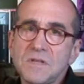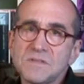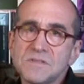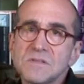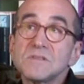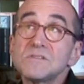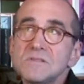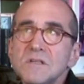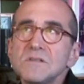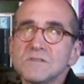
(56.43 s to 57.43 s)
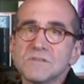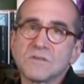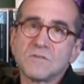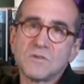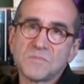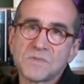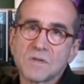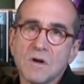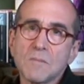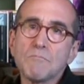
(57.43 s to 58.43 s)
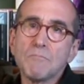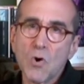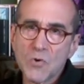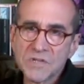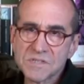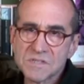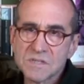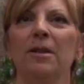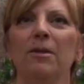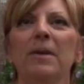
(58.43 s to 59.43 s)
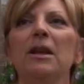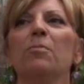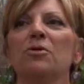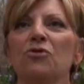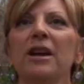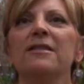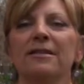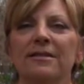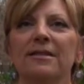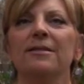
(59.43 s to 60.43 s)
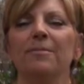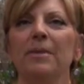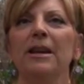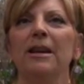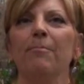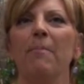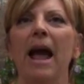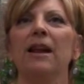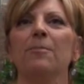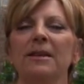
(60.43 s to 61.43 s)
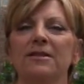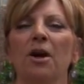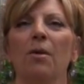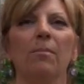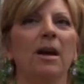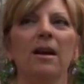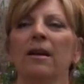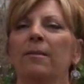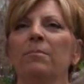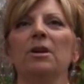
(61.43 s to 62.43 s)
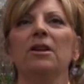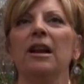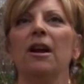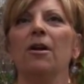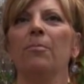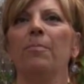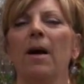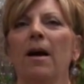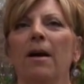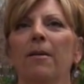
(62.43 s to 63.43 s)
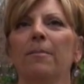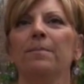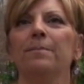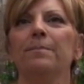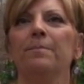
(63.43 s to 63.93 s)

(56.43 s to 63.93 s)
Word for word: These citizens groups are bogus. The media portrays us as being backed by some billionaire um,